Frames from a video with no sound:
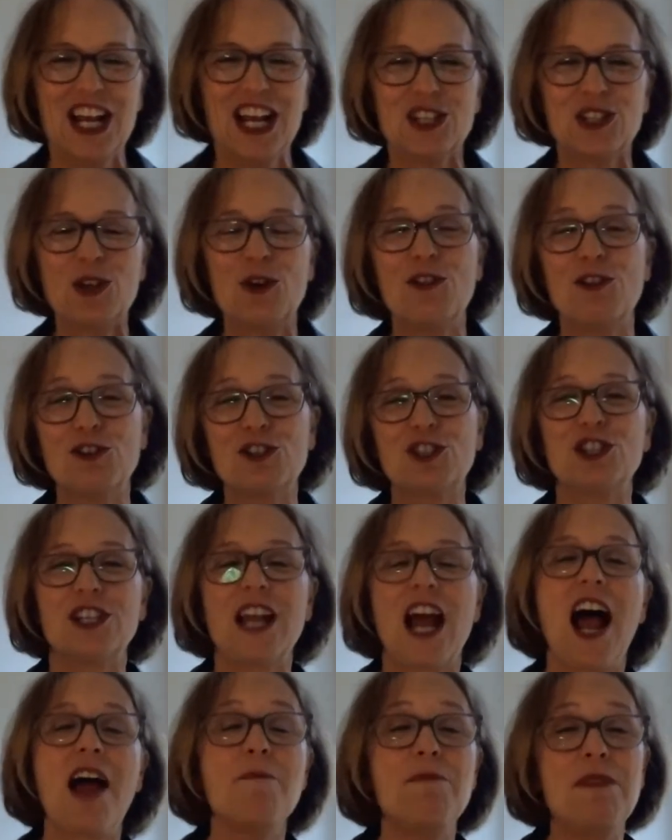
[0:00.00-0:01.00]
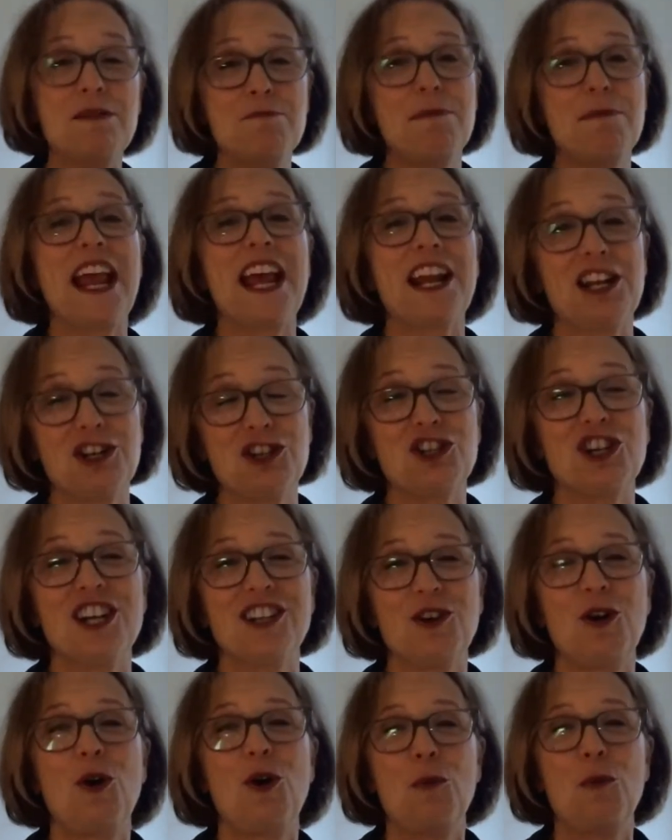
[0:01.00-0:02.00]
So I've been
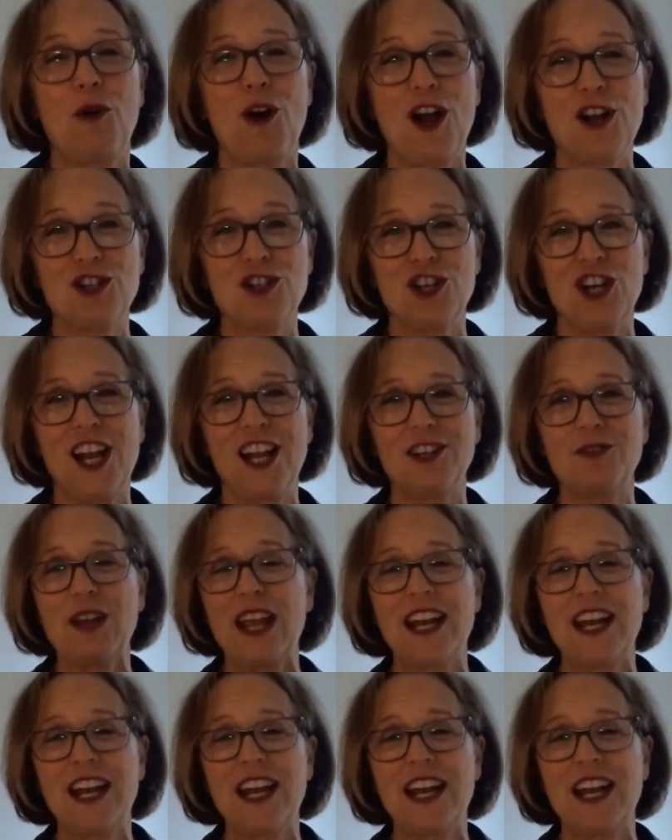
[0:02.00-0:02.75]
managing the whole project,